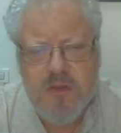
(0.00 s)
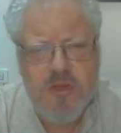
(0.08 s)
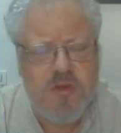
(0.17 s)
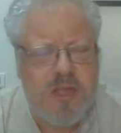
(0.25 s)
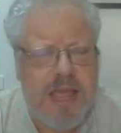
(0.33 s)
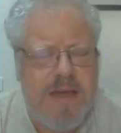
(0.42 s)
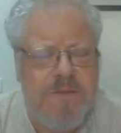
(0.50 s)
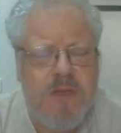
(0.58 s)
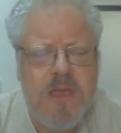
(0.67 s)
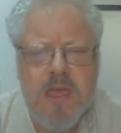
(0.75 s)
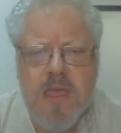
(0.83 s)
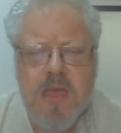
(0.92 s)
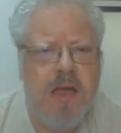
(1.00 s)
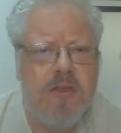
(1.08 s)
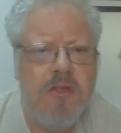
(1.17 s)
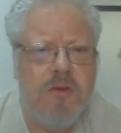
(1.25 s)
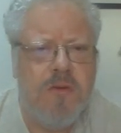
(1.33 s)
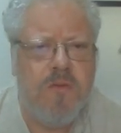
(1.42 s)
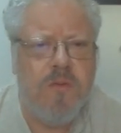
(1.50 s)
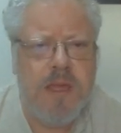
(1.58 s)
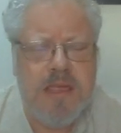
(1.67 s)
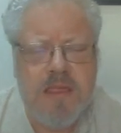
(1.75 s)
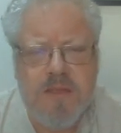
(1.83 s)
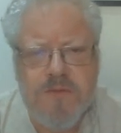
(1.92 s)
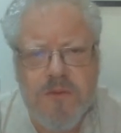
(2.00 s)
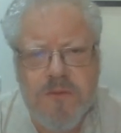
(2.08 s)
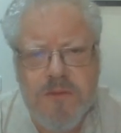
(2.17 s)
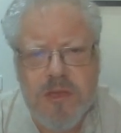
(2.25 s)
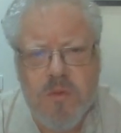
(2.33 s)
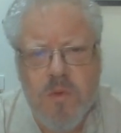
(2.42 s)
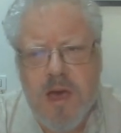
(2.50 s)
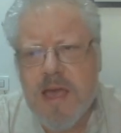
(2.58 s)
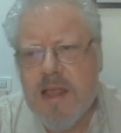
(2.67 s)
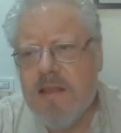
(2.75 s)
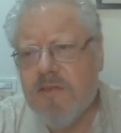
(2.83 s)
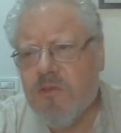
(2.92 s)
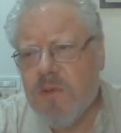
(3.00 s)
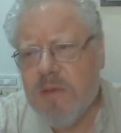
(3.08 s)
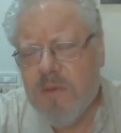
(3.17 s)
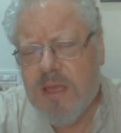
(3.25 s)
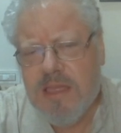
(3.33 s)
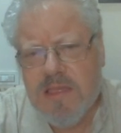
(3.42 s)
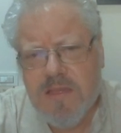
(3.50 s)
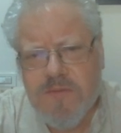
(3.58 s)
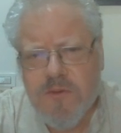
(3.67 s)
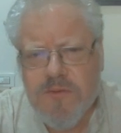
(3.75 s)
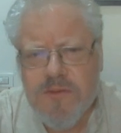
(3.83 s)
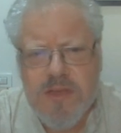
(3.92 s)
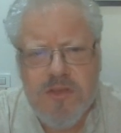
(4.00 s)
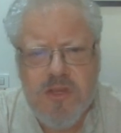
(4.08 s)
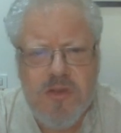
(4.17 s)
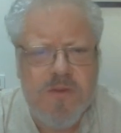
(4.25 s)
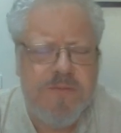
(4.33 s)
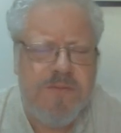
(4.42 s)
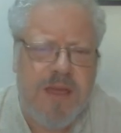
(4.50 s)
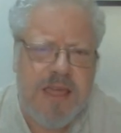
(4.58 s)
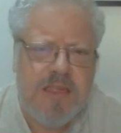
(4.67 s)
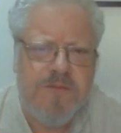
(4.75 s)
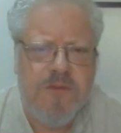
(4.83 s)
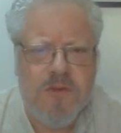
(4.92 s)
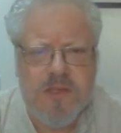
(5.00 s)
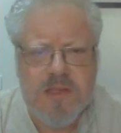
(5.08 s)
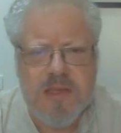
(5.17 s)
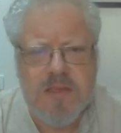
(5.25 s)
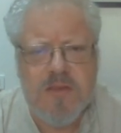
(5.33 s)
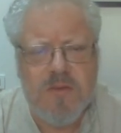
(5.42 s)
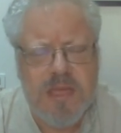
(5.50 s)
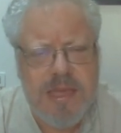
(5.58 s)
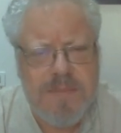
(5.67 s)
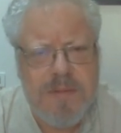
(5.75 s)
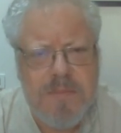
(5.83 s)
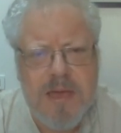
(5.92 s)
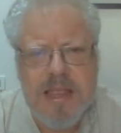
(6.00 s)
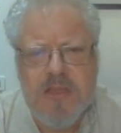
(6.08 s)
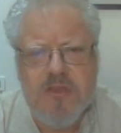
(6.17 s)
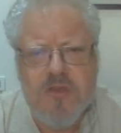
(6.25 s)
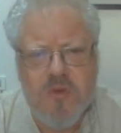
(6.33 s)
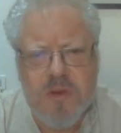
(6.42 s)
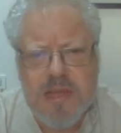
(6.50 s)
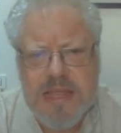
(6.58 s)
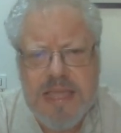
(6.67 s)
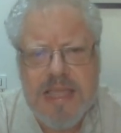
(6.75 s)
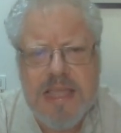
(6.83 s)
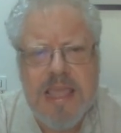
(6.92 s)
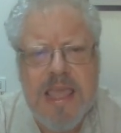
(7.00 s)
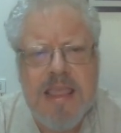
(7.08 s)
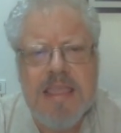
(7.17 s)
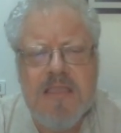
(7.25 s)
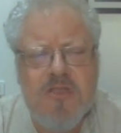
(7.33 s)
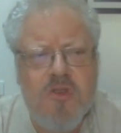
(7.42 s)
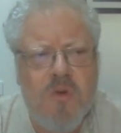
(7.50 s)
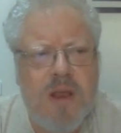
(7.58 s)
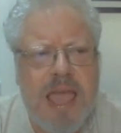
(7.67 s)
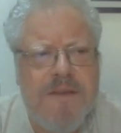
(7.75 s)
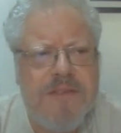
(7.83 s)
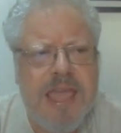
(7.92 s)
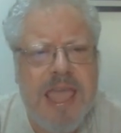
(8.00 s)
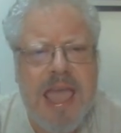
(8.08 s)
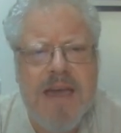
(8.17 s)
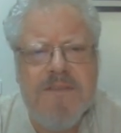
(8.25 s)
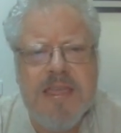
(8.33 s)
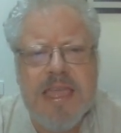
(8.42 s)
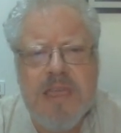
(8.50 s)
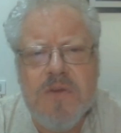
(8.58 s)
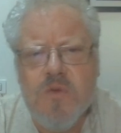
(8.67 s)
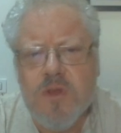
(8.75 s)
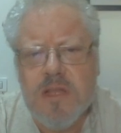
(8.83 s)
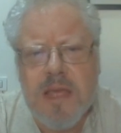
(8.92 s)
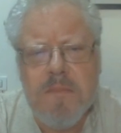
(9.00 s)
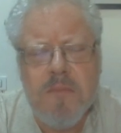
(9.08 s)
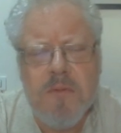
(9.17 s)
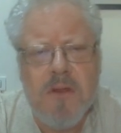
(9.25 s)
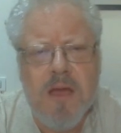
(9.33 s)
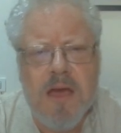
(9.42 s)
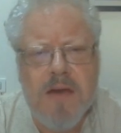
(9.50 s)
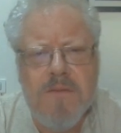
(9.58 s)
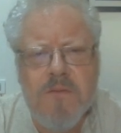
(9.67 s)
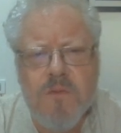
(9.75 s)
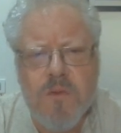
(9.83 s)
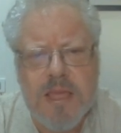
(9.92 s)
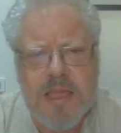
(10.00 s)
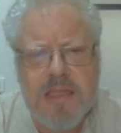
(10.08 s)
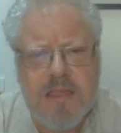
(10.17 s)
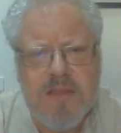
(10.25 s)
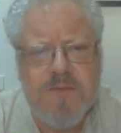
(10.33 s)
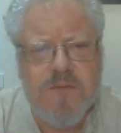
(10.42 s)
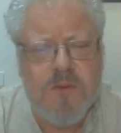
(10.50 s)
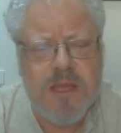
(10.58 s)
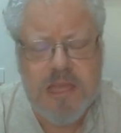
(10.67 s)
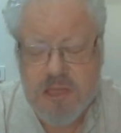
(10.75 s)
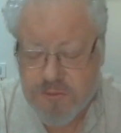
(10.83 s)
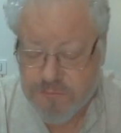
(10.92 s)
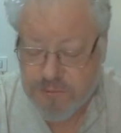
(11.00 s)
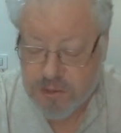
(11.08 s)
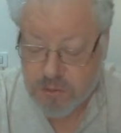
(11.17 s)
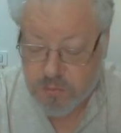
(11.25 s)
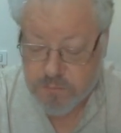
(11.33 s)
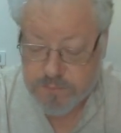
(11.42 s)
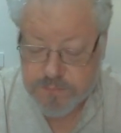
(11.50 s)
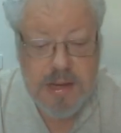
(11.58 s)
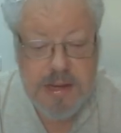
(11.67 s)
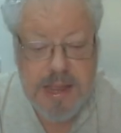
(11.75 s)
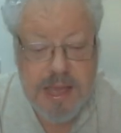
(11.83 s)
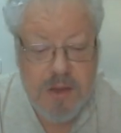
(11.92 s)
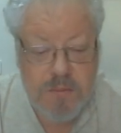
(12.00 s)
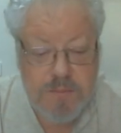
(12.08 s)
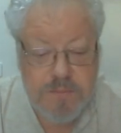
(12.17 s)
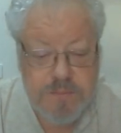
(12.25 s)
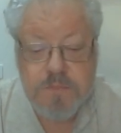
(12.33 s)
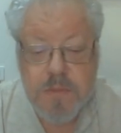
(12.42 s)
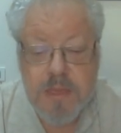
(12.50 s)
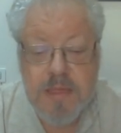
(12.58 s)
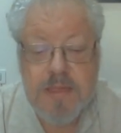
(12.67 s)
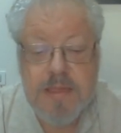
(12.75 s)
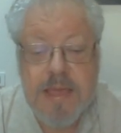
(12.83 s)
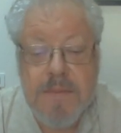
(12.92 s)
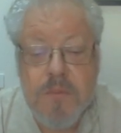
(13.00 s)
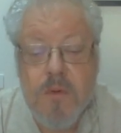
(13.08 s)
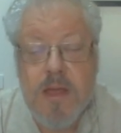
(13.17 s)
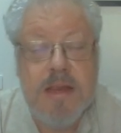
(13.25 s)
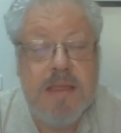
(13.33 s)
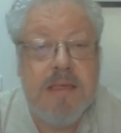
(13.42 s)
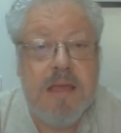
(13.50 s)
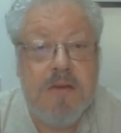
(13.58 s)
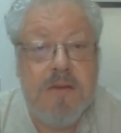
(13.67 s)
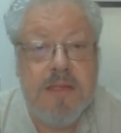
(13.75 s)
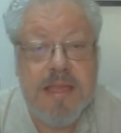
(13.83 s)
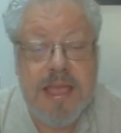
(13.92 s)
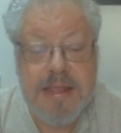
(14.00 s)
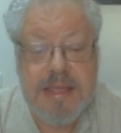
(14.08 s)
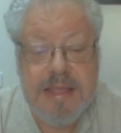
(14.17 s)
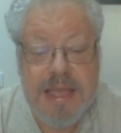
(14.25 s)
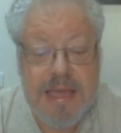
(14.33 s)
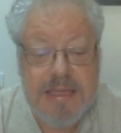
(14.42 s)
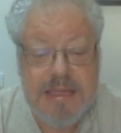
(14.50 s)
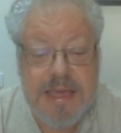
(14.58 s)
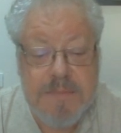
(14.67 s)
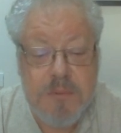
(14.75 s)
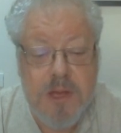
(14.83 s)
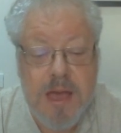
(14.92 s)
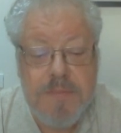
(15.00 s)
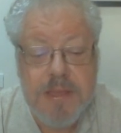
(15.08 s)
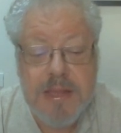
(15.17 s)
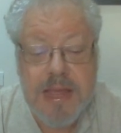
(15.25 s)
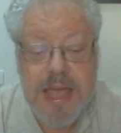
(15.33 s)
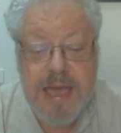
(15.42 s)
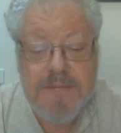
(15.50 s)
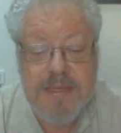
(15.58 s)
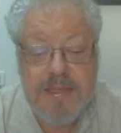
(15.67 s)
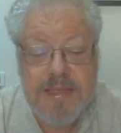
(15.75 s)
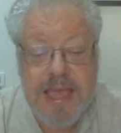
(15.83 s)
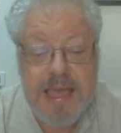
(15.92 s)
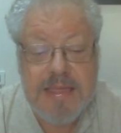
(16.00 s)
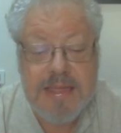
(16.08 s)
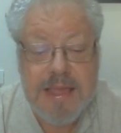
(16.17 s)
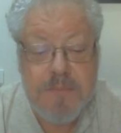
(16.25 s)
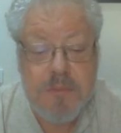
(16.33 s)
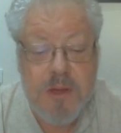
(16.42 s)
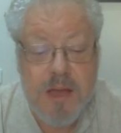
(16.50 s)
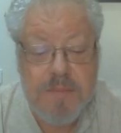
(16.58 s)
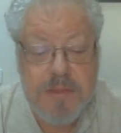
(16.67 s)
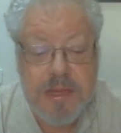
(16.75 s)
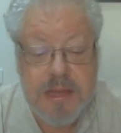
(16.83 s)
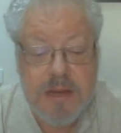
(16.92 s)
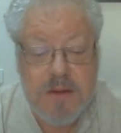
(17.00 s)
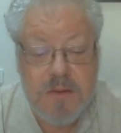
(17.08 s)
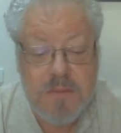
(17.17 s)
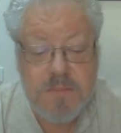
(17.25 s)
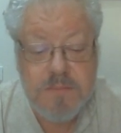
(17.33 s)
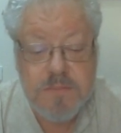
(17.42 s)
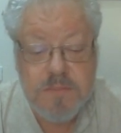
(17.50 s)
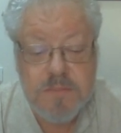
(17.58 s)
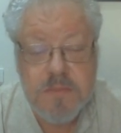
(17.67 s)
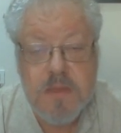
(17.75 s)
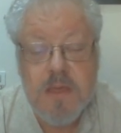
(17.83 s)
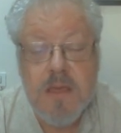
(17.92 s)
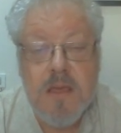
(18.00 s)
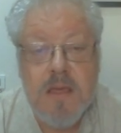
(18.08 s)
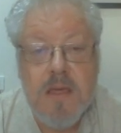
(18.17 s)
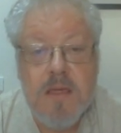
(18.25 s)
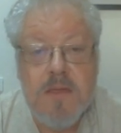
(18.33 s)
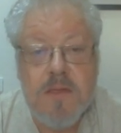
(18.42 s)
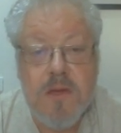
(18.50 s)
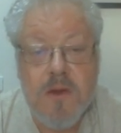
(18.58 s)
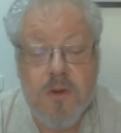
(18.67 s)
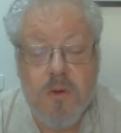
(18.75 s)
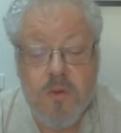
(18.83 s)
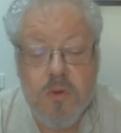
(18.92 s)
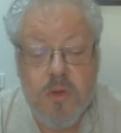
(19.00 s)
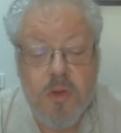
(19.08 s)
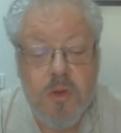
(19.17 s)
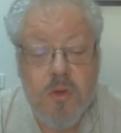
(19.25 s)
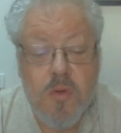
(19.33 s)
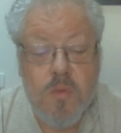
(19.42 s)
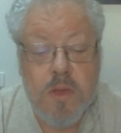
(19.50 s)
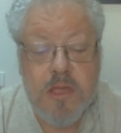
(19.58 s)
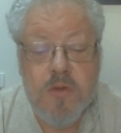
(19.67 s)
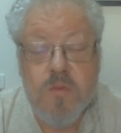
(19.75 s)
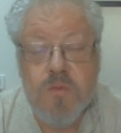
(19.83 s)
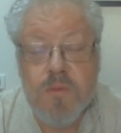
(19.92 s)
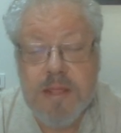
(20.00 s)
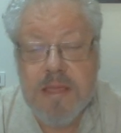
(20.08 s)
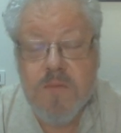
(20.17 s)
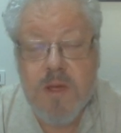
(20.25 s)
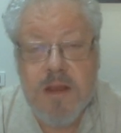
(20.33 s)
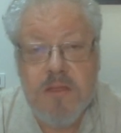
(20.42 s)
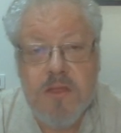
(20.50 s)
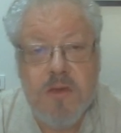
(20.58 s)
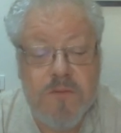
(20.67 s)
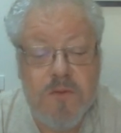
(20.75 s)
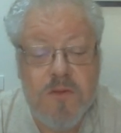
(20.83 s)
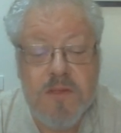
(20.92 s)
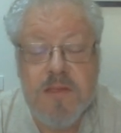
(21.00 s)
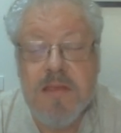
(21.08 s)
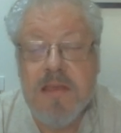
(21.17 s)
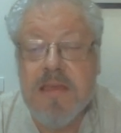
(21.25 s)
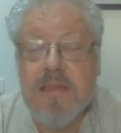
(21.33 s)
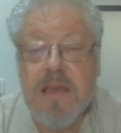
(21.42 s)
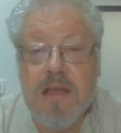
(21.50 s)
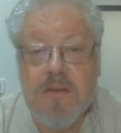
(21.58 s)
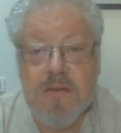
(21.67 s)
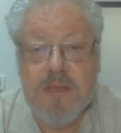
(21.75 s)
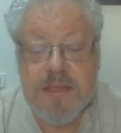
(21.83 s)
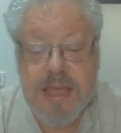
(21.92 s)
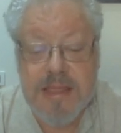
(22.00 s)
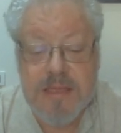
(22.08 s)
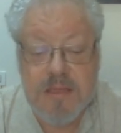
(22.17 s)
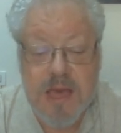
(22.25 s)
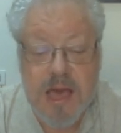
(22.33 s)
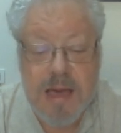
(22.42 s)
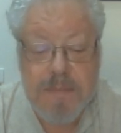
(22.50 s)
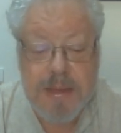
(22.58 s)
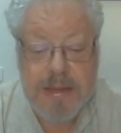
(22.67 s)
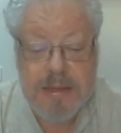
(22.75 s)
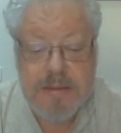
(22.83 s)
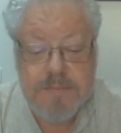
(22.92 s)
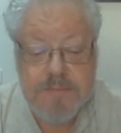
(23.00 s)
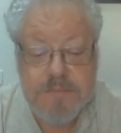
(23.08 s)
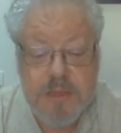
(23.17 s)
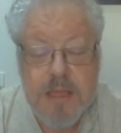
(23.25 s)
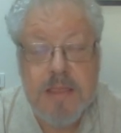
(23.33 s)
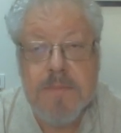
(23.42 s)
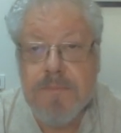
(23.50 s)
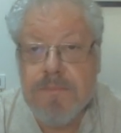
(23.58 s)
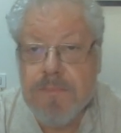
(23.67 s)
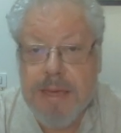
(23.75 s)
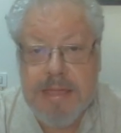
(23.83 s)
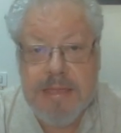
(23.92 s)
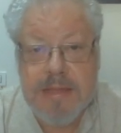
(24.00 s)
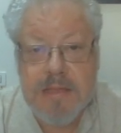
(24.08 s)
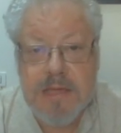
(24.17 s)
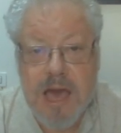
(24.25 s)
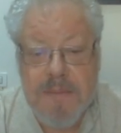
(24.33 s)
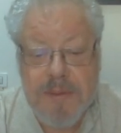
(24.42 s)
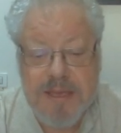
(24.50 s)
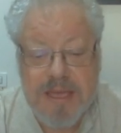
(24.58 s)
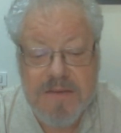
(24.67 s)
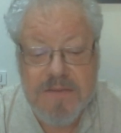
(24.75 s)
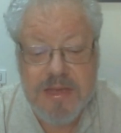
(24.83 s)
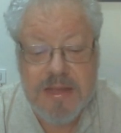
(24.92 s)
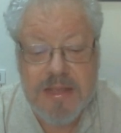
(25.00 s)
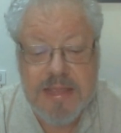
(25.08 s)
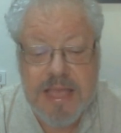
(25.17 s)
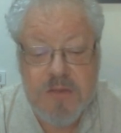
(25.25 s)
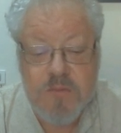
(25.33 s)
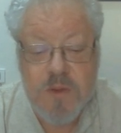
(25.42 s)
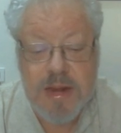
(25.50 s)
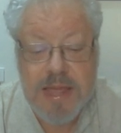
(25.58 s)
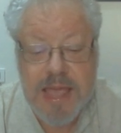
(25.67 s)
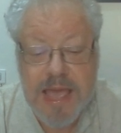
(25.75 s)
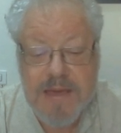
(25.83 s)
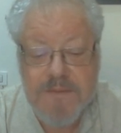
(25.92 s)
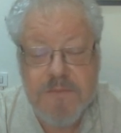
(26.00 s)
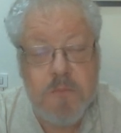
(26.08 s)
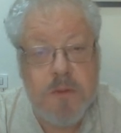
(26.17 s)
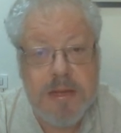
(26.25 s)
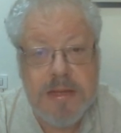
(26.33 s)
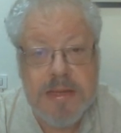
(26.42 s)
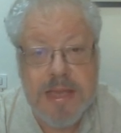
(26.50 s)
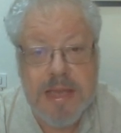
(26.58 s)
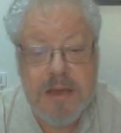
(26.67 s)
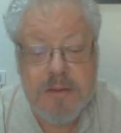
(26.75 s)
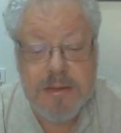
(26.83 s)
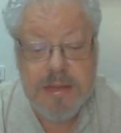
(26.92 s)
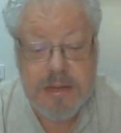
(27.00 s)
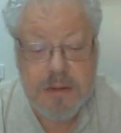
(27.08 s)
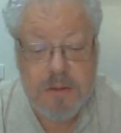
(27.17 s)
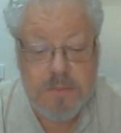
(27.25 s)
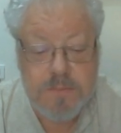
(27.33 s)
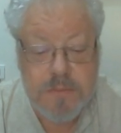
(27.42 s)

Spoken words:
You could have 2 reasons for view 1, 3 reasons for view 2, and vice versa. So keep in mind, you don't have to have equal number of reasons for each view. Now, step 1 is understanding the essay prompt, and I have this essay prompt here. So what you really want to do first is understand the topic, the basic topic of it, and that's what I have written down here.